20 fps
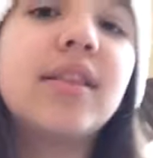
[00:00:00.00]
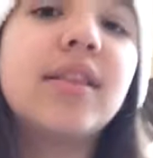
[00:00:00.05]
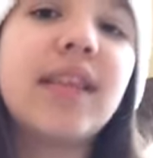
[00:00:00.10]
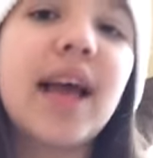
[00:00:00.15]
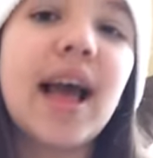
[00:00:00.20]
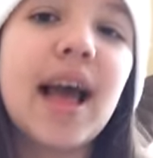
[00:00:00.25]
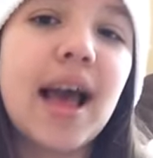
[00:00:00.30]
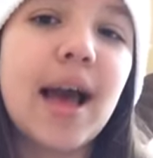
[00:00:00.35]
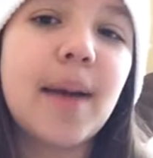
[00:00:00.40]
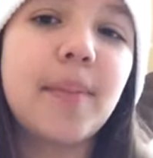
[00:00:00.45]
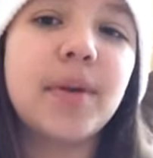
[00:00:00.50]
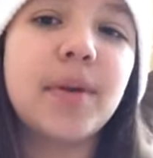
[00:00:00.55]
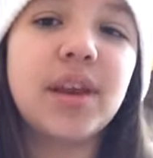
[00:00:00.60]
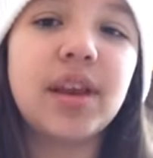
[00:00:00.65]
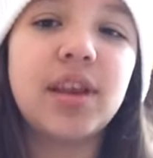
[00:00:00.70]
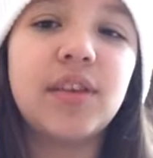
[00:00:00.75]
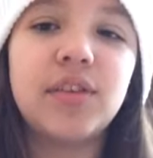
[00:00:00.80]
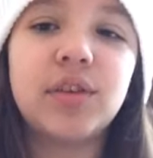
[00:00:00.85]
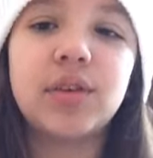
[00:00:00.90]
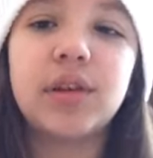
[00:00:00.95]
that
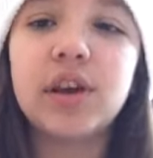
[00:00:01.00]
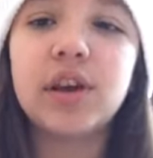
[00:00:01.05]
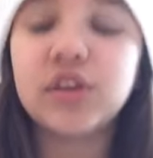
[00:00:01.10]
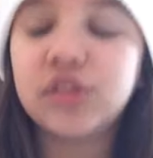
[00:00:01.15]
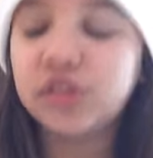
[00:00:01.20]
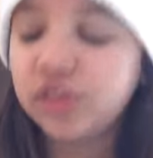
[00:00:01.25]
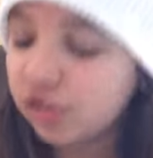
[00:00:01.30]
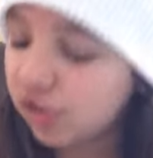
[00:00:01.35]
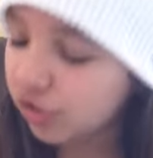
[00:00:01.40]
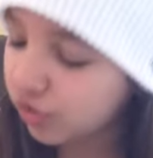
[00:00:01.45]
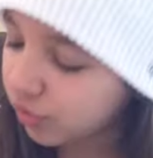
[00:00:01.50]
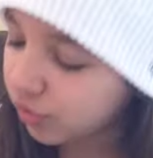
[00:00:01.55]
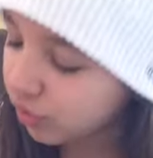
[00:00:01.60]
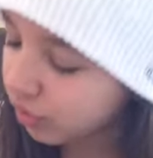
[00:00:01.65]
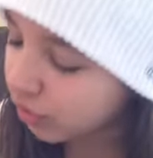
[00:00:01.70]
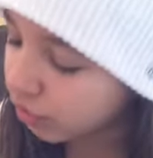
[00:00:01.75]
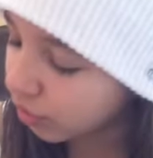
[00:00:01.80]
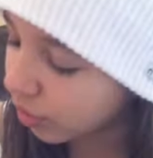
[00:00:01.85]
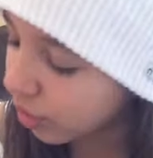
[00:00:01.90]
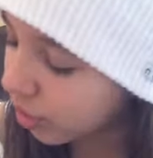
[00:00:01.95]
happened, and so now she's just
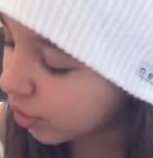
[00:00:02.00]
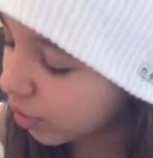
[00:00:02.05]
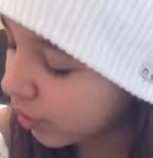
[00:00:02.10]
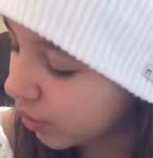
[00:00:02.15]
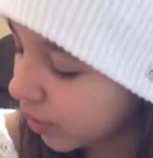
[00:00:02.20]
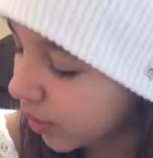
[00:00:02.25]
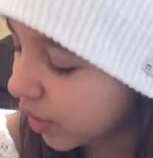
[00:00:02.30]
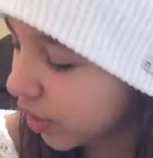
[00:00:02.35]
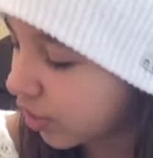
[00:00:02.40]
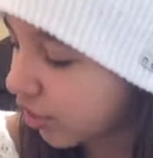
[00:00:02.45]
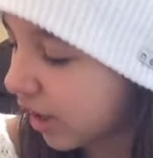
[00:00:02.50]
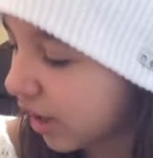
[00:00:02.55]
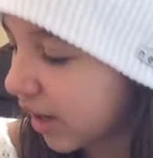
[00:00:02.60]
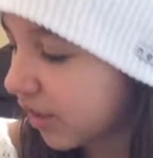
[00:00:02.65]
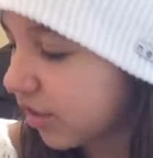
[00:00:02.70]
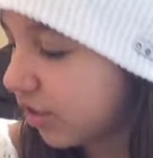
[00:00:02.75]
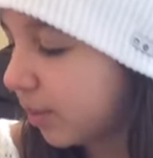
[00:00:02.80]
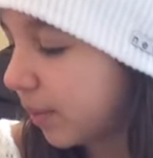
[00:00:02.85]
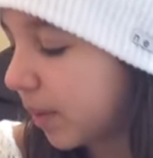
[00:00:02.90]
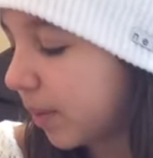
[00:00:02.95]
grown really
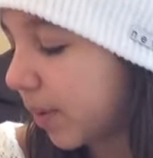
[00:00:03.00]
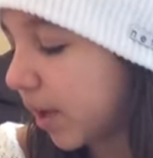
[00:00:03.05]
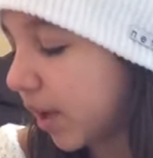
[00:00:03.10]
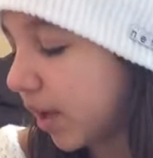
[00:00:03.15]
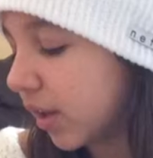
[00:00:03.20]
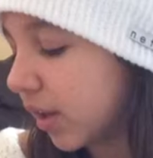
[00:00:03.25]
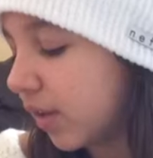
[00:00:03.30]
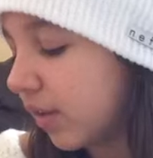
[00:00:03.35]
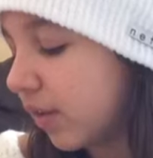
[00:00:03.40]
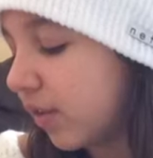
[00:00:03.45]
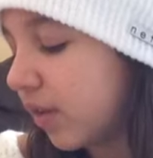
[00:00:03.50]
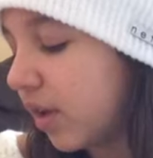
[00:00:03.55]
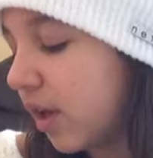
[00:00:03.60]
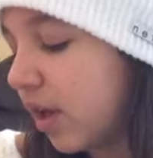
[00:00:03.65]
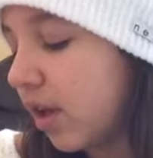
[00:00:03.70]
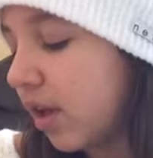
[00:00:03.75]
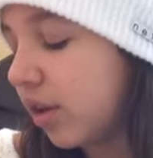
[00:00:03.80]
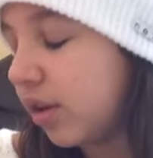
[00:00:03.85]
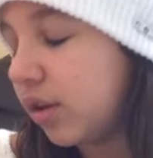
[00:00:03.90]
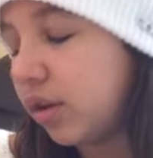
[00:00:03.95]
attached to me because,
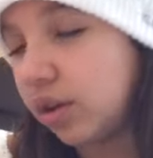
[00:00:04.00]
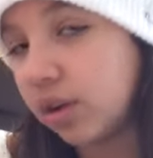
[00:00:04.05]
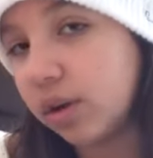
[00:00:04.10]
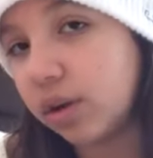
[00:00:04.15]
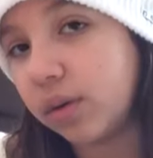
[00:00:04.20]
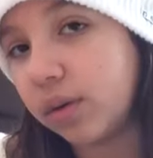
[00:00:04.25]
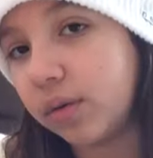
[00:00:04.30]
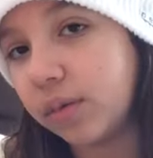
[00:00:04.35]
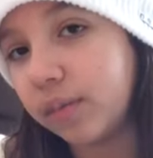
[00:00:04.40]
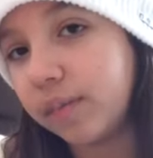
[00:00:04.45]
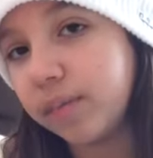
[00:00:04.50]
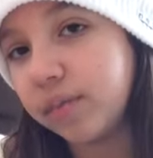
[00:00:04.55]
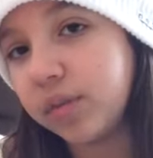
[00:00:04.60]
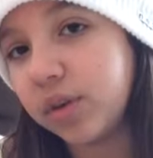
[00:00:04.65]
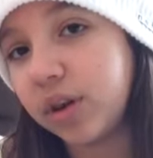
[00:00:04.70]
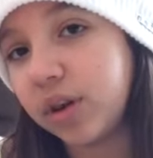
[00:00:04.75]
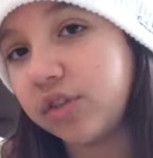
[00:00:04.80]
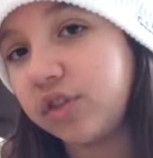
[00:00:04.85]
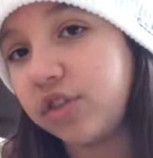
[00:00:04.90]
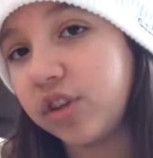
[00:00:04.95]
you know,
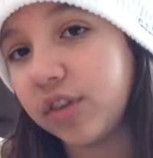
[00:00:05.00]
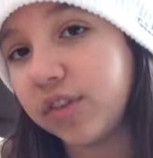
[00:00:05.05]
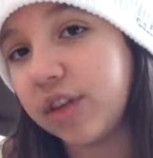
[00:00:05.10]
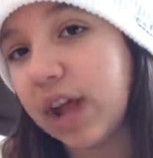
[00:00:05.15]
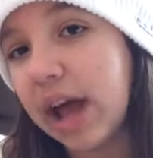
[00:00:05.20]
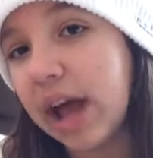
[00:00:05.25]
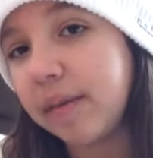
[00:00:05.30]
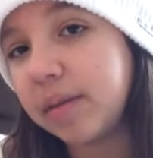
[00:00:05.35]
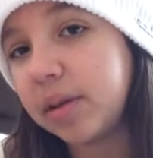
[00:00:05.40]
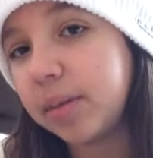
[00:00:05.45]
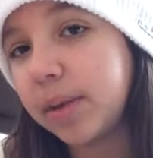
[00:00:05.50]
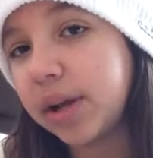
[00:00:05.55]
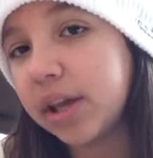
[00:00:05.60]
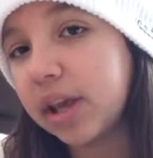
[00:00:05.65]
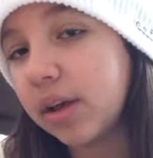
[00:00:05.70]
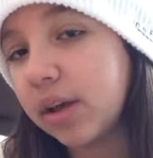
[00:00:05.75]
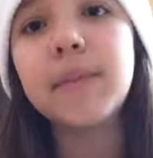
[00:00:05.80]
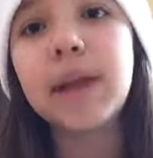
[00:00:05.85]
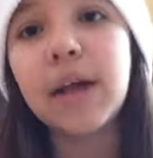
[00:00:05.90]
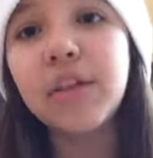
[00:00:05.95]
she doesn't have
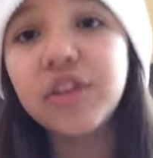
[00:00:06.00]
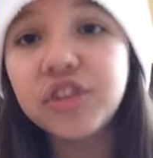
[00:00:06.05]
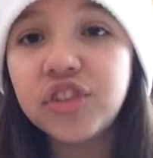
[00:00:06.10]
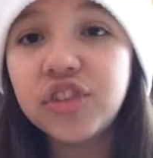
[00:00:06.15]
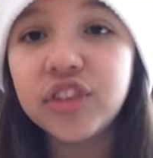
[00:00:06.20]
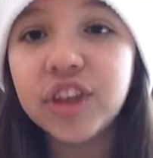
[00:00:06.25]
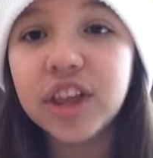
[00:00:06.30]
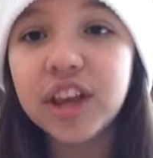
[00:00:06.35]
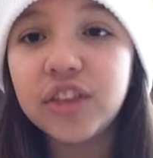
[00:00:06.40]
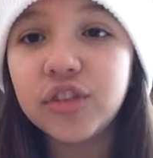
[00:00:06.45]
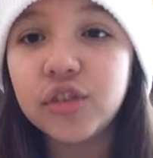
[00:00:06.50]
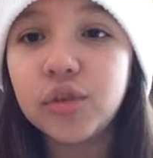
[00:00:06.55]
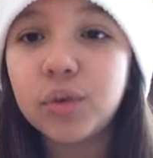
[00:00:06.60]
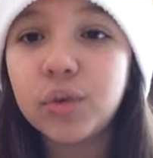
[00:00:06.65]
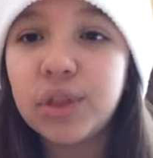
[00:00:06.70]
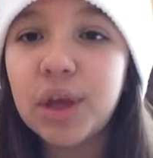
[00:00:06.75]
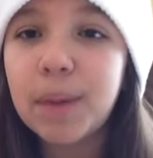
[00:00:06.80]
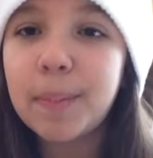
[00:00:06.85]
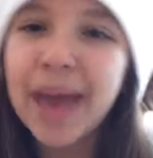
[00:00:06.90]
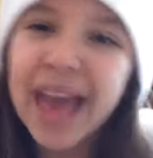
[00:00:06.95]
anybody else. Now let's just get
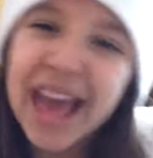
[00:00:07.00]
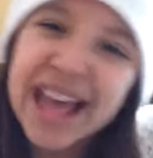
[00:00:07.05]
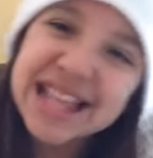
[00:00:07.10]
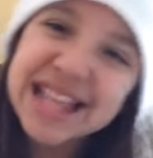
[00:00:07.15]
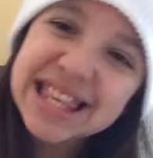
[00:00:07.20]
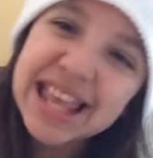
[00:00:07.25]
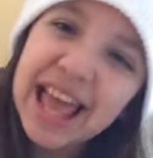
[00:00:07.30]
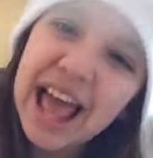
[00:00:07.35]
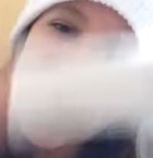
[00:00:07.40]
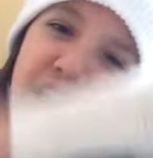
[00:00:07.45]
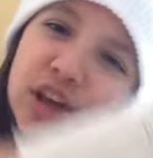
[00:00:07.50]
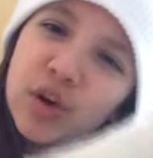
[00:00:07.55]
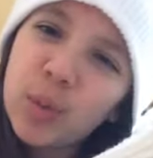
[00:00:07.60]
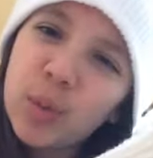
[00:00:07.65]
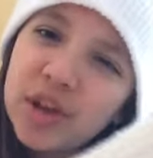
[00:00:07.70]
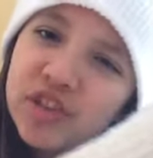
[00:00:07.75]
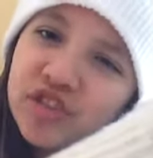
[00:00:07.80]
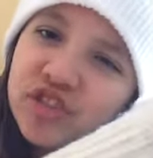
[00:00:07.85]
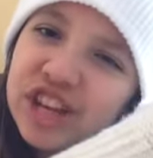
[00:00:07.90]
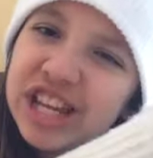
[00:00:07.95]
into the pet tag
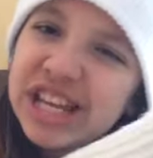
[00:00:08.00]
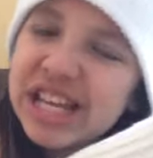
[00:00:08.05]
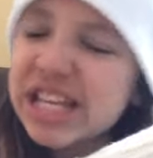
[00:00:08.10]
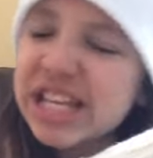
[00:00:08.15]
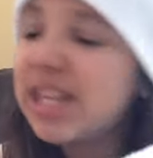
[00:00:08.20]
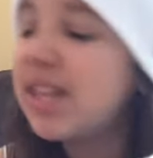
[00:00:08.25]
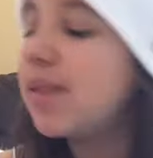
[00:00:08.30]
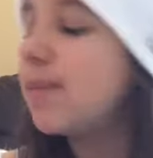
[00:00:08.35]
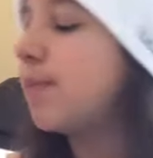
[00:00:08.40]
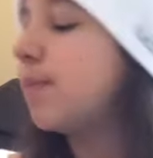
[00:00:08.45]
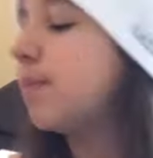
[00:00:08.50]
questions.